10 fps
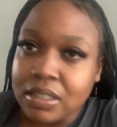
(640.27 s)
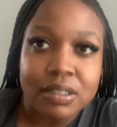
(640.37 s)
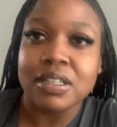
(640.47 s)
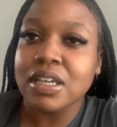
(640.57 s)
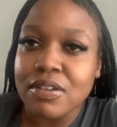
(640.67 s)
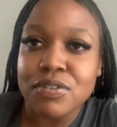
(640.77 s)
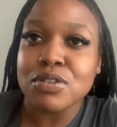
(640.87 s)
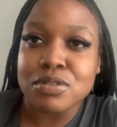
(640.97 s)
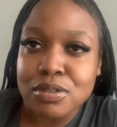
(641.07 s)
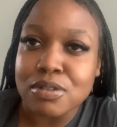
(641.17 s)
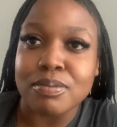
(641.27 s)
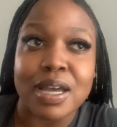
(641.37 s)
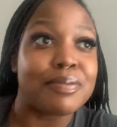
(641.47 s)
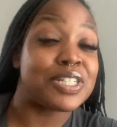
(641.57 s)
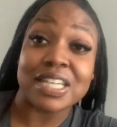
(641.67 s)
give YouTube
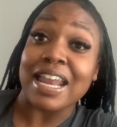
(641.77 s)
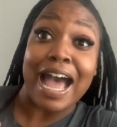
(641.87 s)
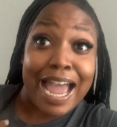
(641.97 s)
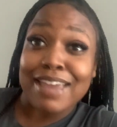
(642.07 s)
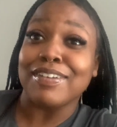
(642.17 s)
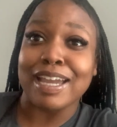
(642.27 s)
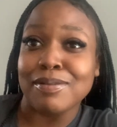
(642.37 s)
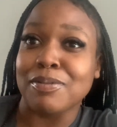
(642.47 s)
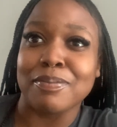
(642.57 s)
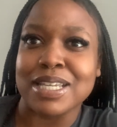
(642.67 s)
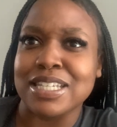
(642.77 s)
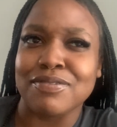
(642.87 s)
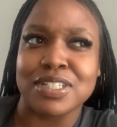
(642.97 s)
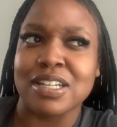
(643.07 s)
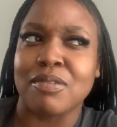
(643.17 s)
up. Shit, I even gave up on myself
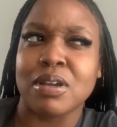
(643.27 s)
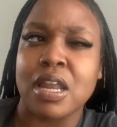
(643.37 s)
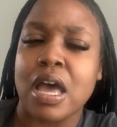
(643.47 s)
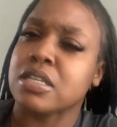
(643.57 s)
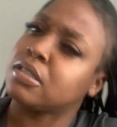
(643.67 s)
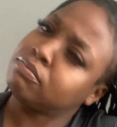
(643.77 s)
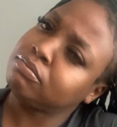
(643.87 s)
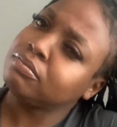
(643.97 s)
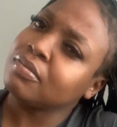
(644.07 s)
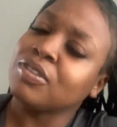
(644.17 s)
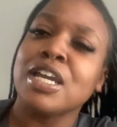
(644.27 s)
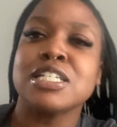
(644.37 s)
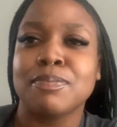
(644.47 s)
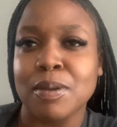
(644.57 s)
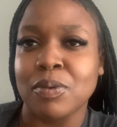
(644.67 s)
until I realized
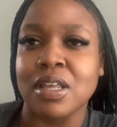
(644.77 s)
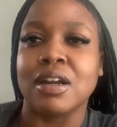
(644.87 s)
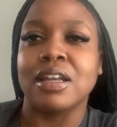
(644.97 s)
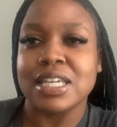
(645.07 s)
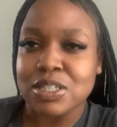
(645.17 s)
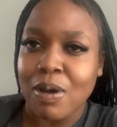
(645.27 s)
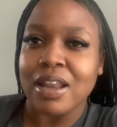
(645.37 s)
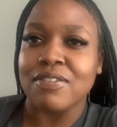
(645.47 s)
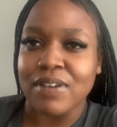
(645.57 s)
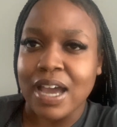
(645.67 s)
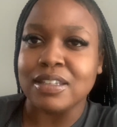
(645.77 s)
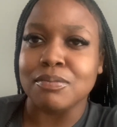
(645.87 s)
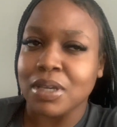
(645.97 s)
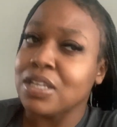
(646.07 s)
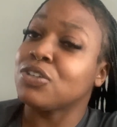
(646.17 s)
there's people that are less qualified than
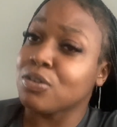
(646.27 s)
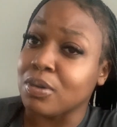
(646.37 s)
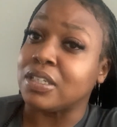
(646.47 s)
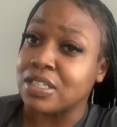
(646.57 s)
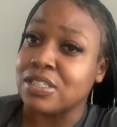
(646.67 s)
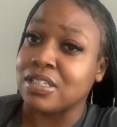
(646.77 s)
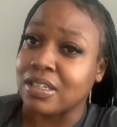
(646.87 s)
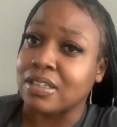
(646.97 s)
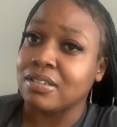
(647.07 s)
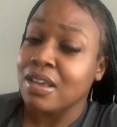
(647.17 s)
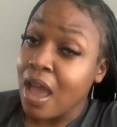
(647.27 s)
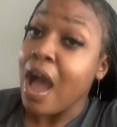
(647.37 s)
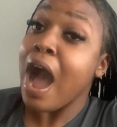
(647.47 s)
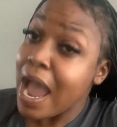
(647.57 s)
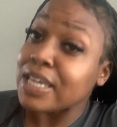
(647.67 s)
me doing this shit.
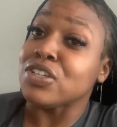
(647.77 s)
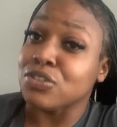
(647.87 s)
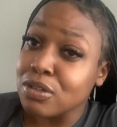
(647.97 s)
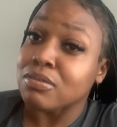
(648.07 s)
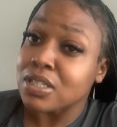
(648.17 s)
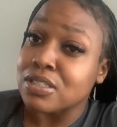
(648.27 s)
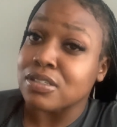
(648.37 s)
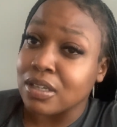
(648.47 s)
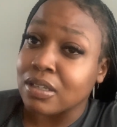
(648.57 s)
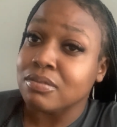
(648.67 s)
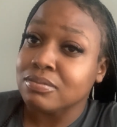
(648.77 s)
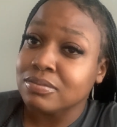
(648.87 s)
I can do this shit.